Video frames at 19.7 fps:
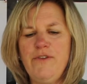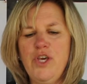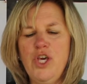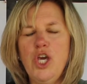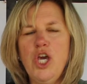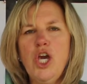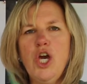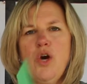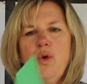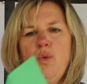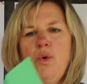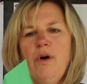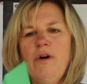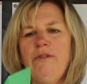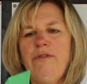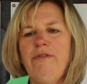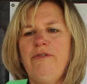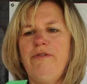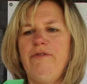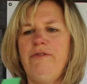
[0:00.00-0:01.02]
you will
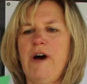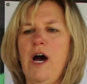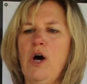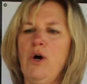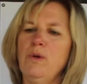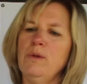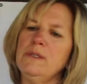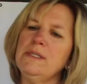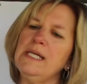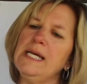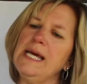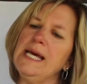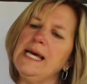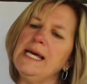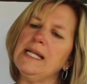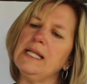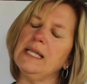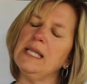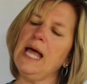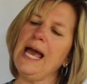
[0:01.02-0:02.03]
fold
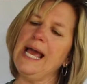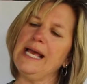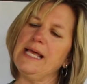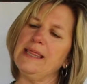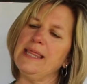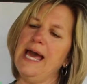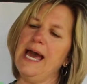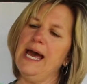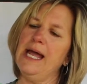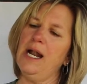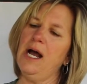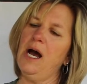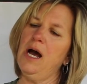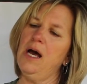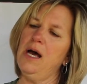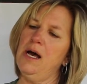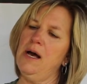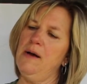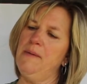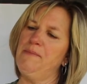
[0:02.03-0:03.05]
it like that
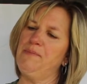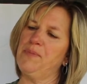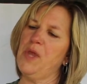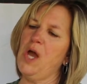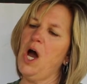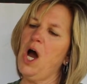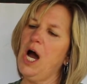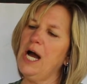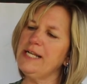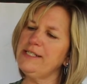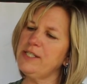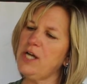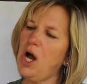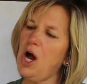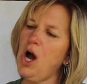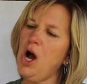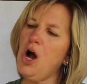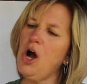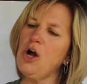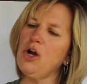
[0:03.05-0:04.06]
hot
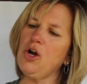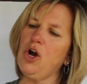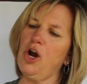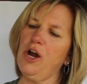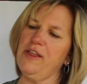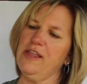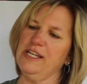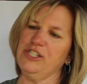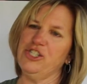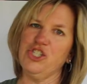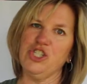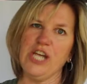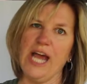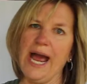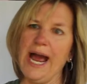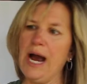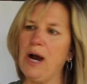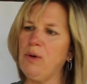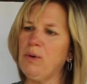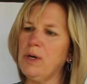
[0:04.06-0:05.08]
dog or the
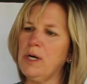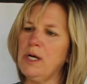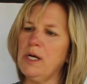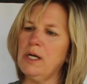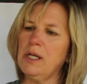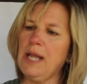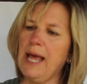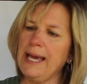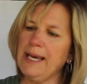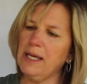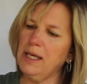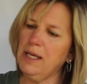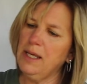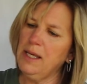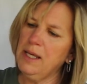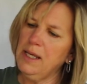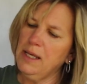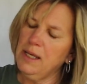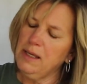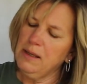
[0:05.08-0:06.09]
shower, like
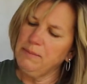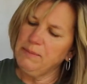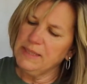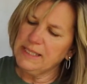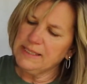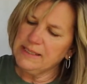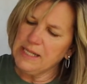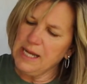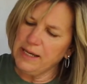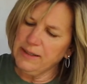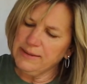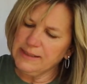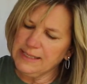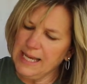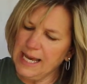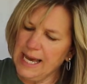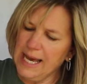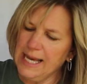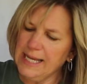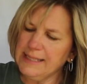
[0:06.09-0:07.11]
Miss Snow
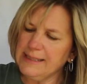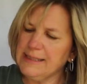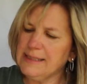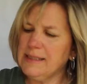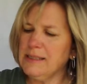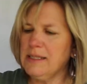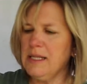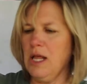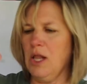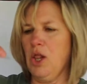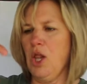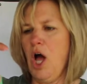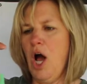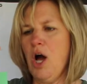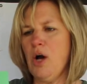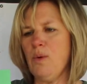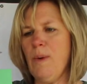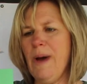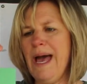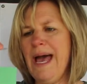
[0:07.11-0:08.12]
says, the
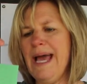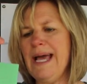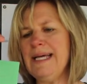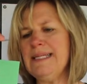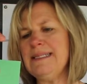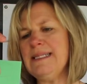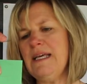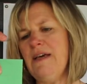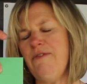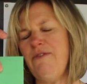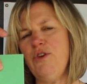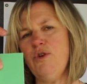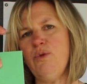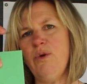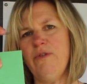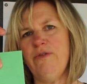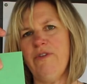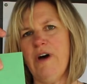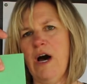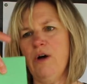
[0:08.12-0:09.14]
long ways, if you will
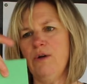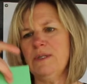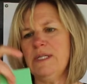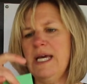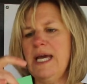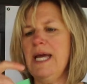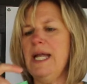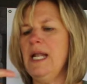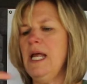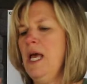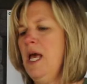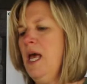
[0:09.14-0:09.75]
fold it,